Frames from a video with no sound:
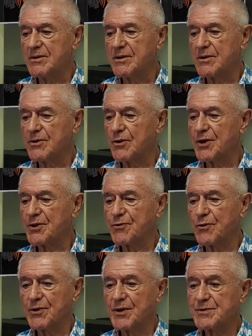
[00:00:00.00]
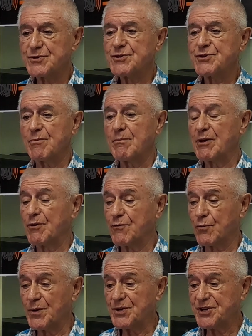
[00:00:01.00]
No, not at all. That's just a matter of
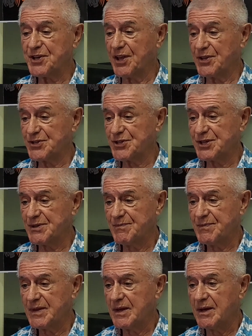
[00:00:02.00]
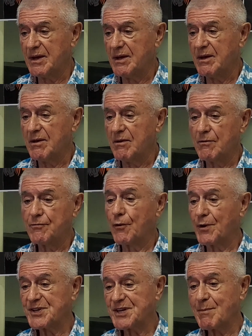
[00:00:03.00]
coincidence. For
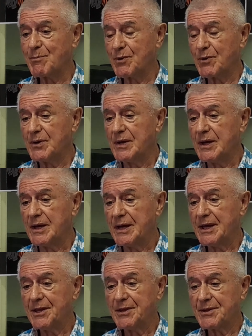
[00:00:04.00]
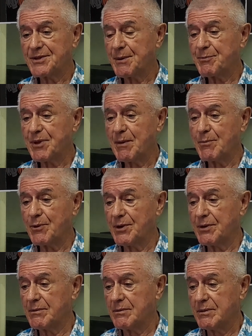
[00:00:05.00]
example, in September
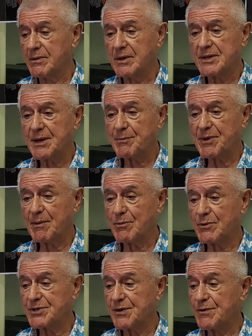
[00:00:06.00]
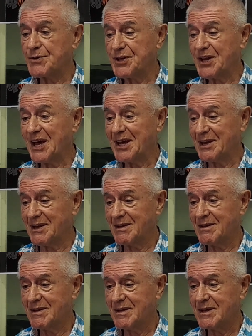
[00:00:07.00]
79,
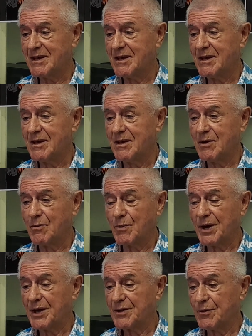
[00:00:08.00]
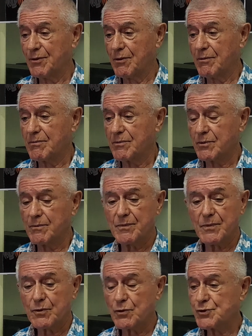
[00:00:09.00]
where the
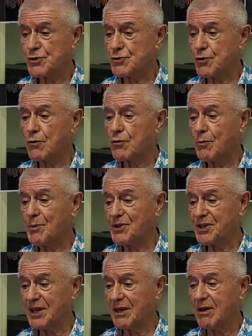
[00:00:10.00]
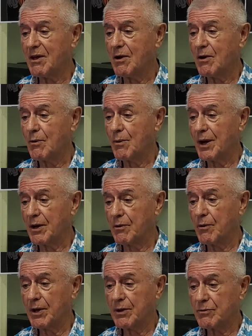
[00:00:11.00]
Constitutional Committee were
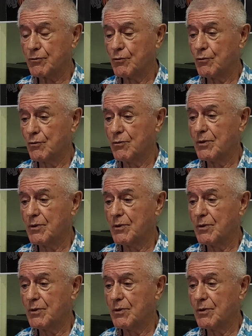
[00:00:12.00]
going to